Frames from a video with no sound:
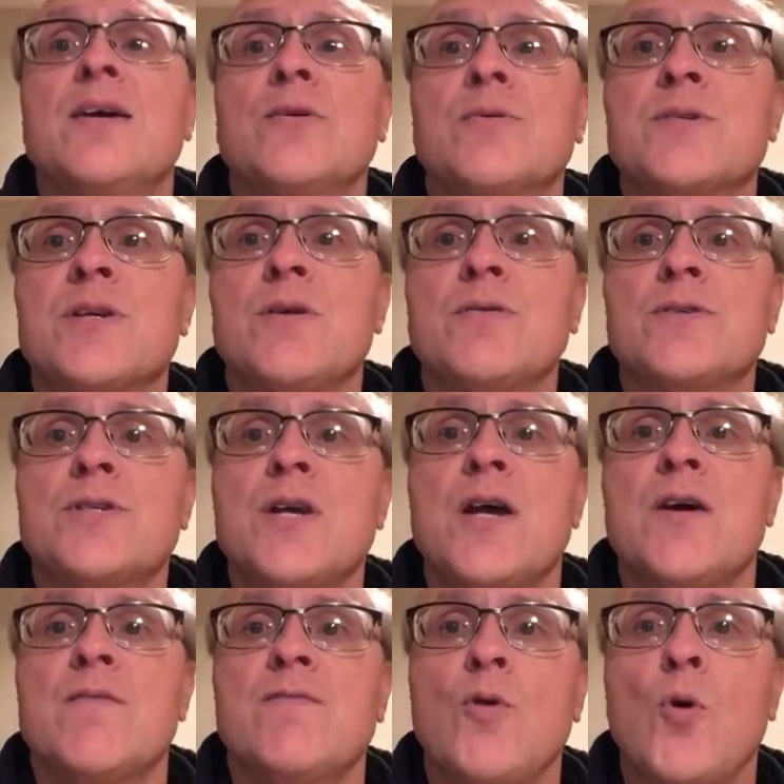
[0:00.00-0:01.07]
Results
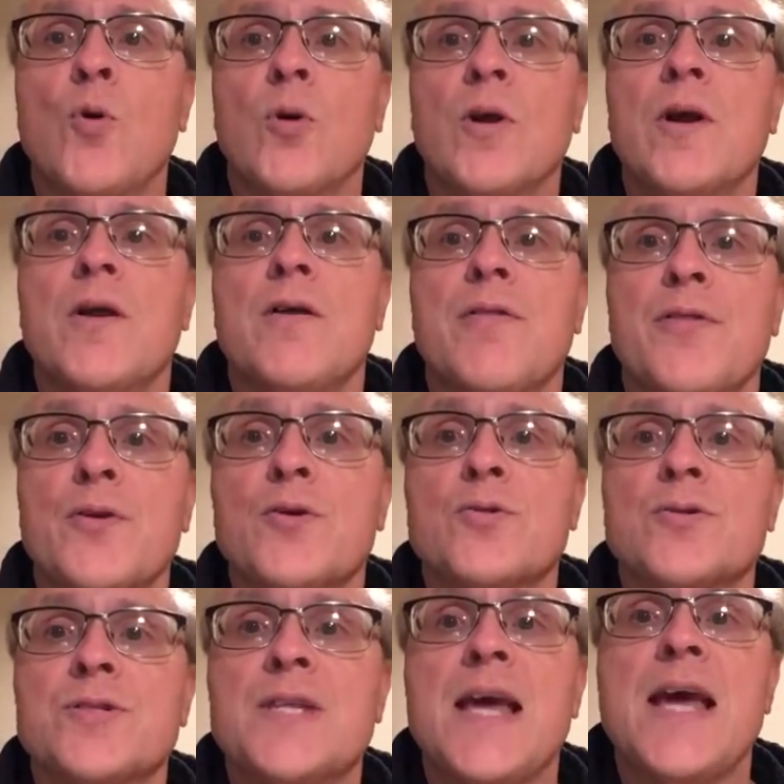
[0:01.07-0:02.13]
for
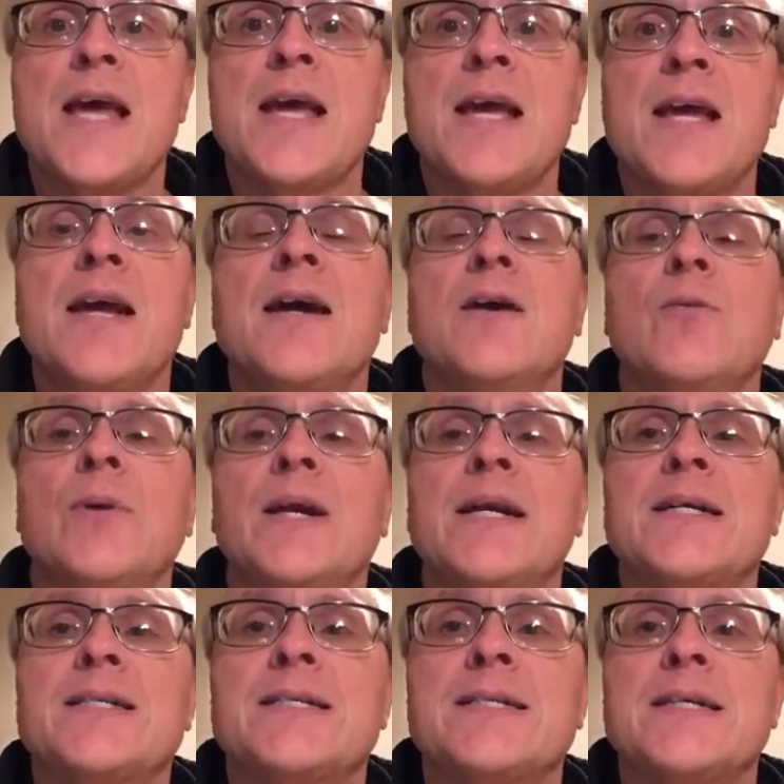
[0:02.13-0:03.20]
Thursday. We
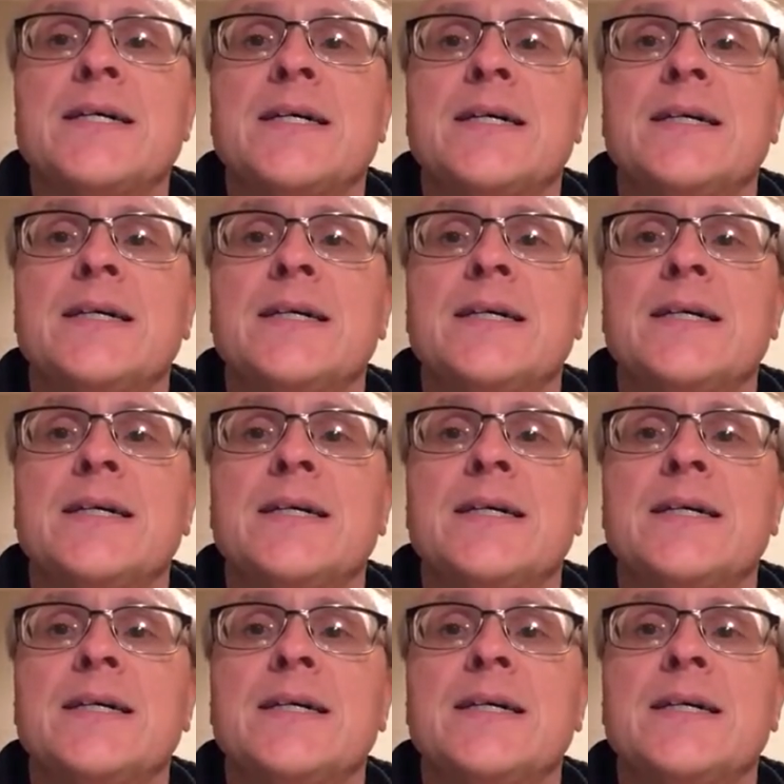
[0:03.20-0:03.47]
got, we